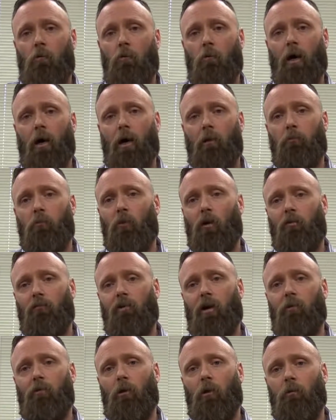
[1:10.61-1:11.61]
by
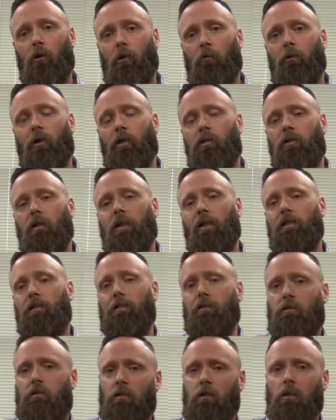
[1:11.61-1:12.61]
0.5 millimeter pitch
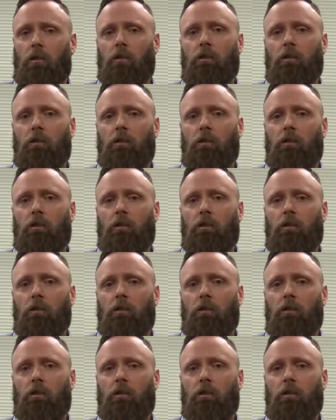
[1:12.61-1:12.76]
lenses.